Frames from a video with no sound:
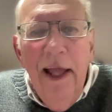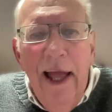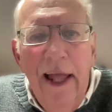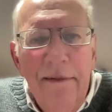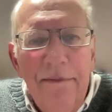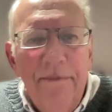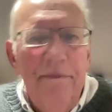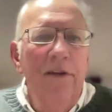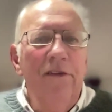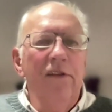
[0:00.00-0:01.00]
And
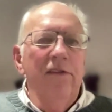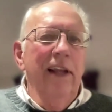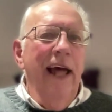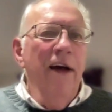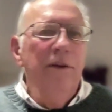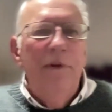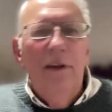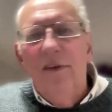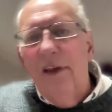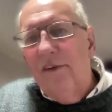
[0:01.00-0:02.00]
once it's allowed and
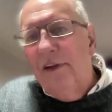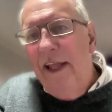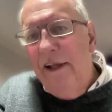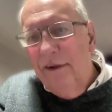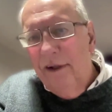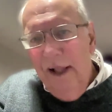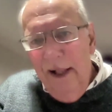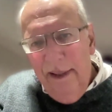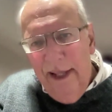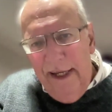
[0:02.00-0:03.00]
once it's legal,
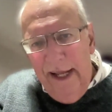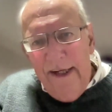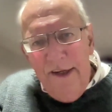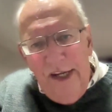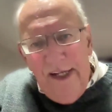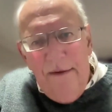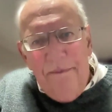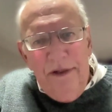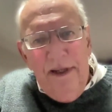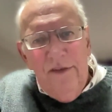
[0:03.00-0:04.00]
then energy
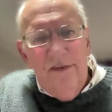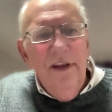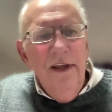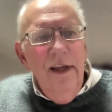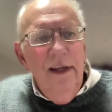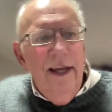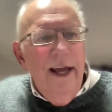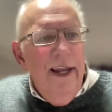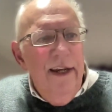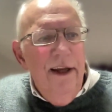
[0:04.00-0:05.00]
companies
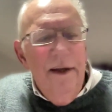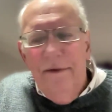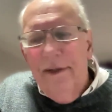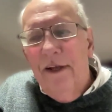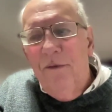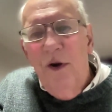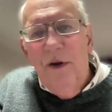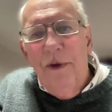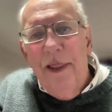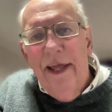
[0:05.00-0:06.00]
can
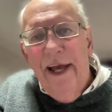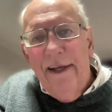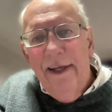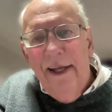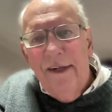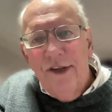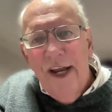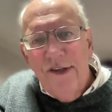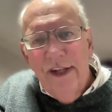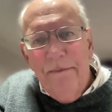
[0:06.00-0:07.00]
work with that and
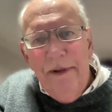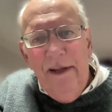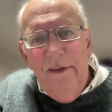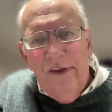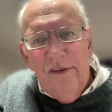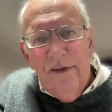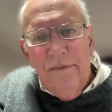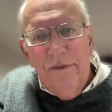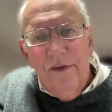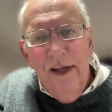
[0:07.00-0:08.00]
change their billing
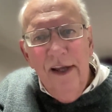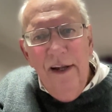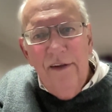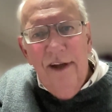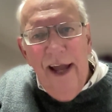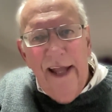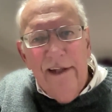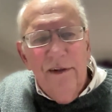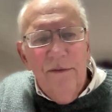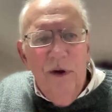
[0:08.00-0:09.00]
systems to
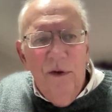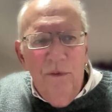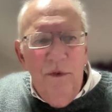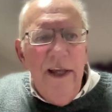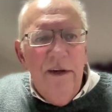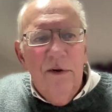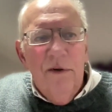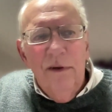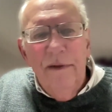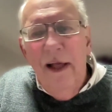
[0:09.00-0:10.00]
handle what we
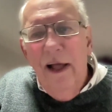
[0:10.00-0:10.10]
call